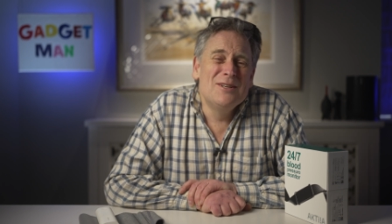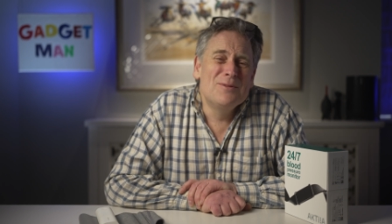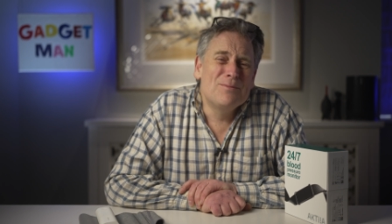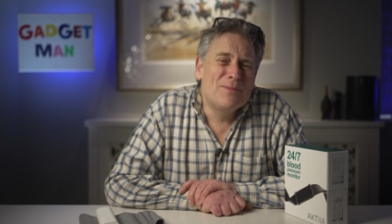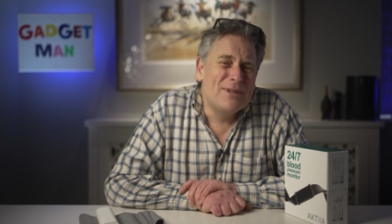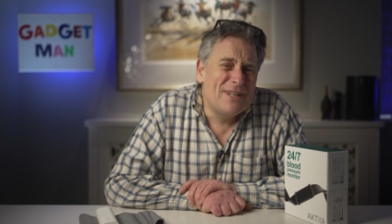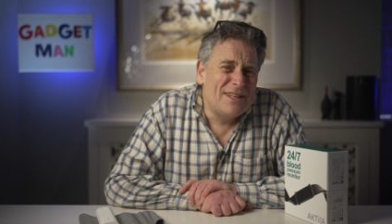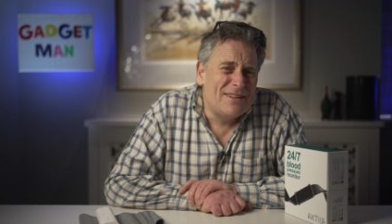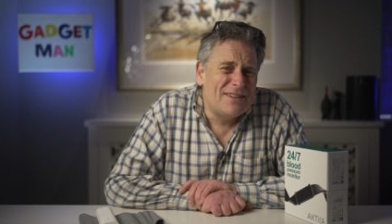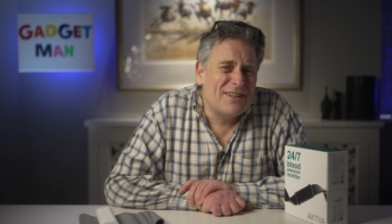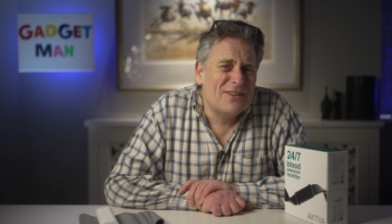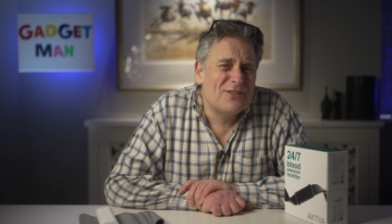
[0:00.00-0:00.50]

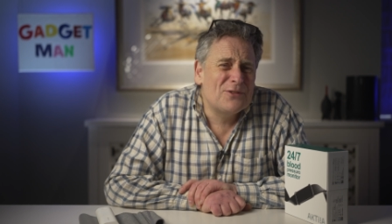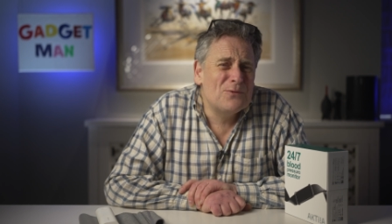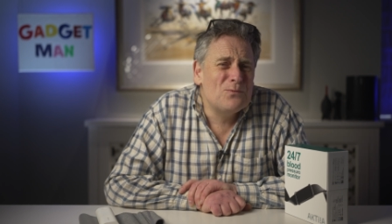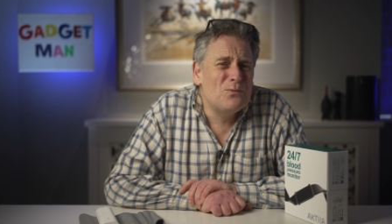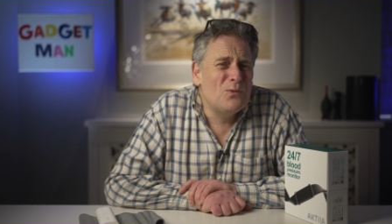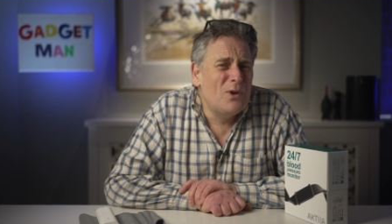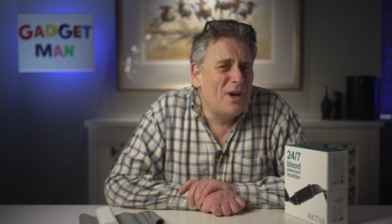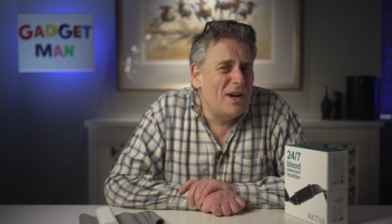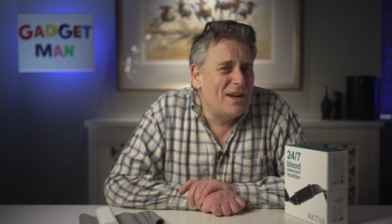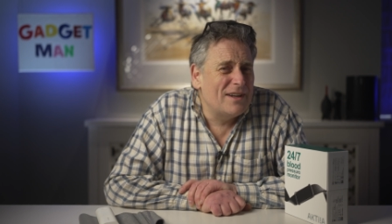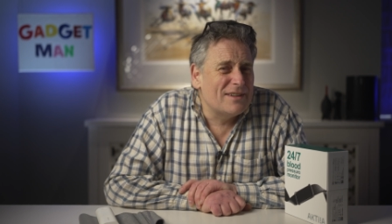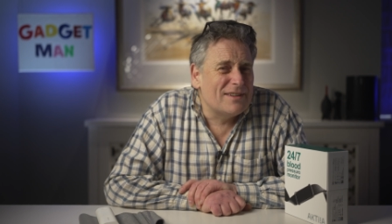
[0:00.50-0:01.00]
But it doesn't
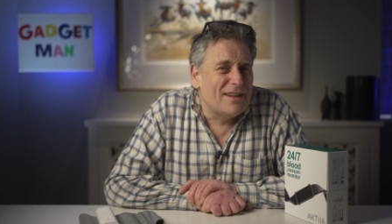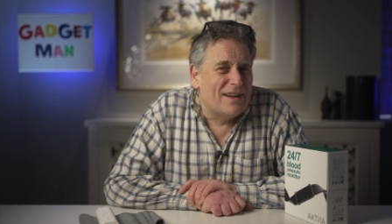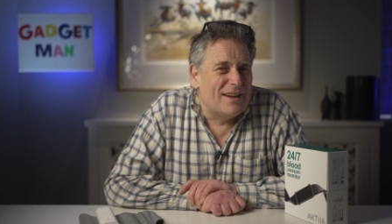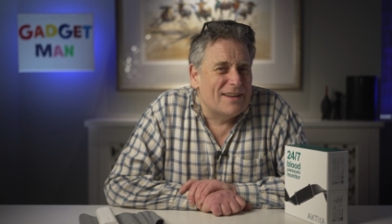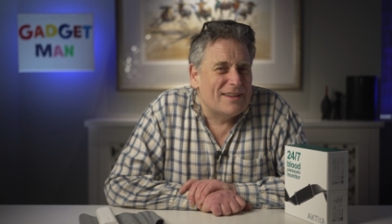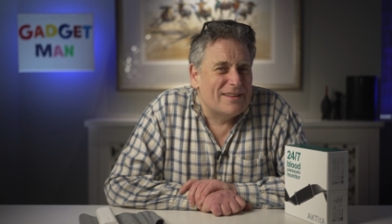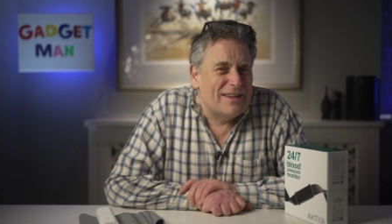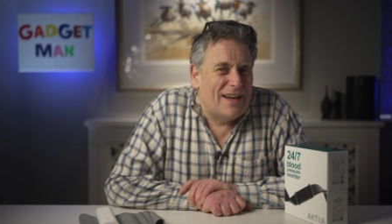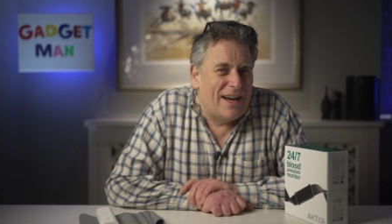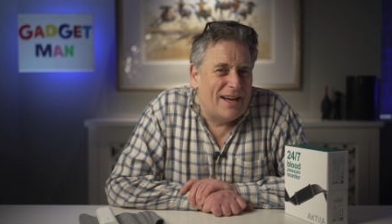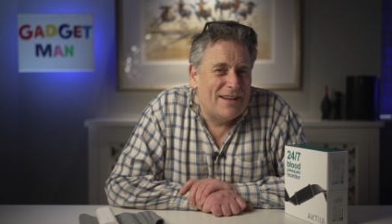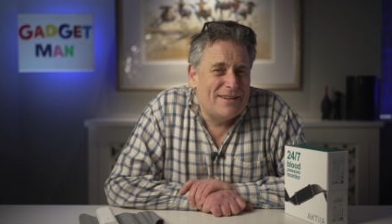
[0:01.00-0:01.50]
work
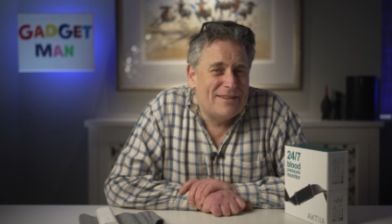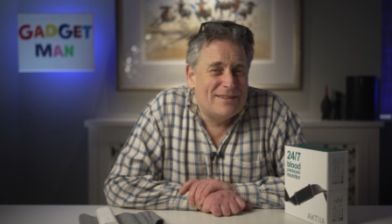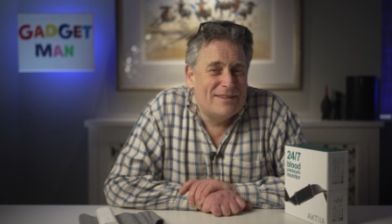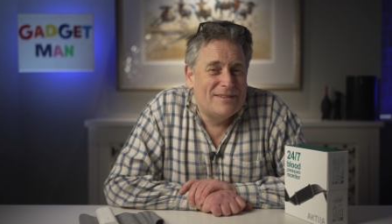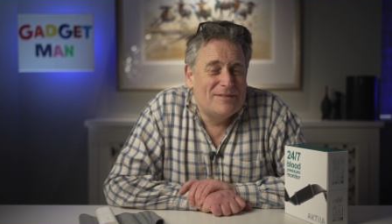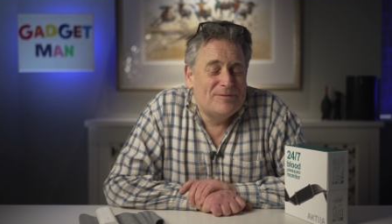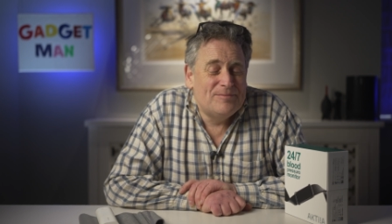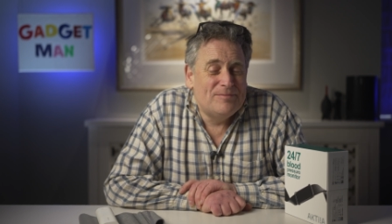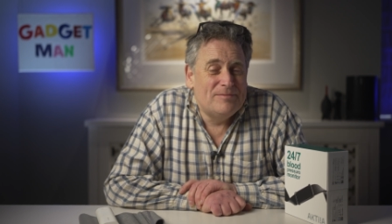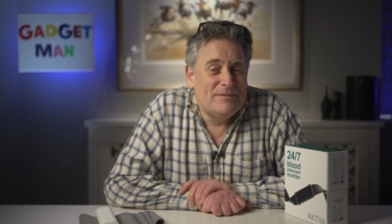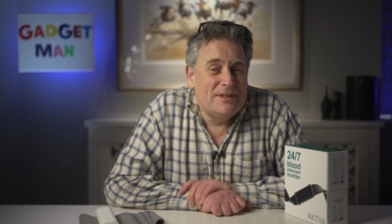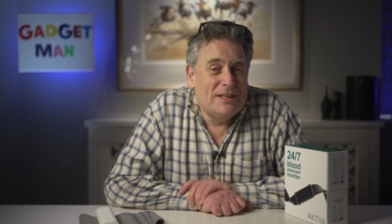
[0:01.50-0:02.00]
like that.
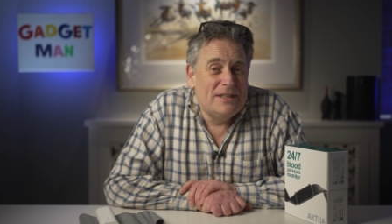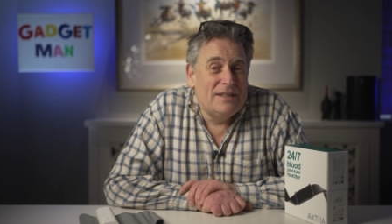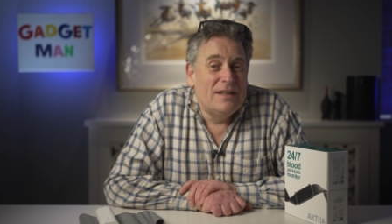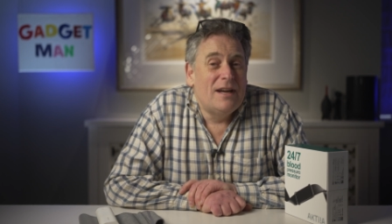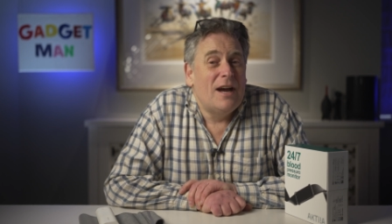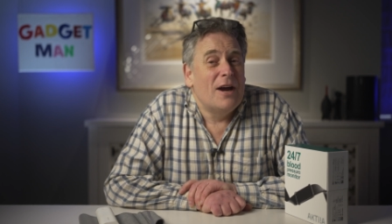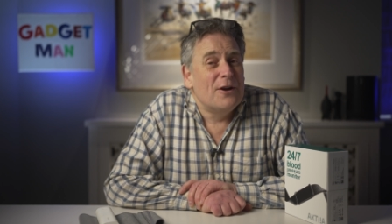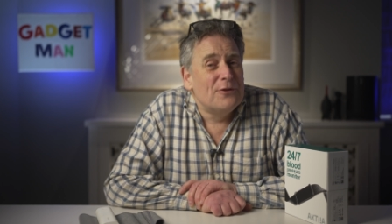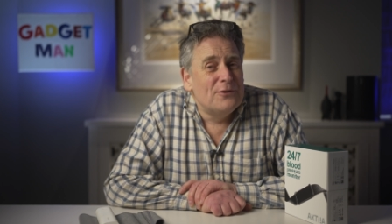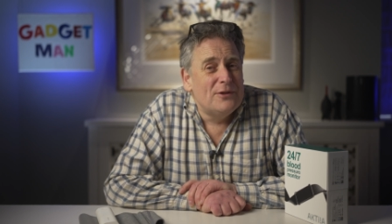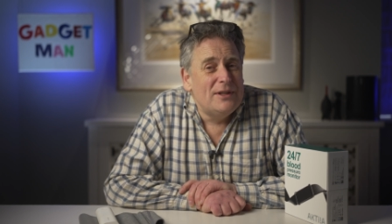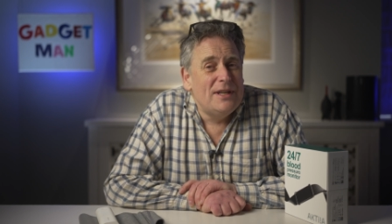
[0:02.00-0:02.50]

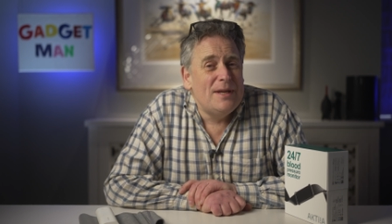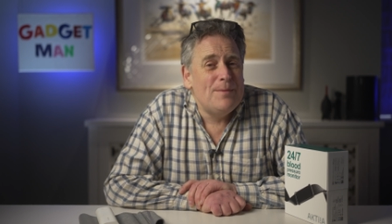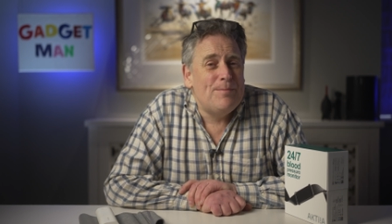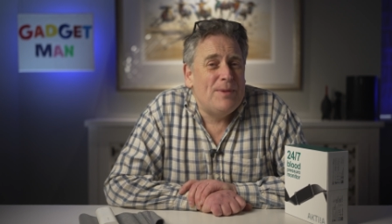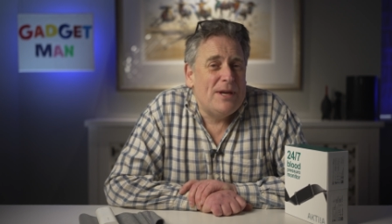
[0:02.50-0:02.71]
Only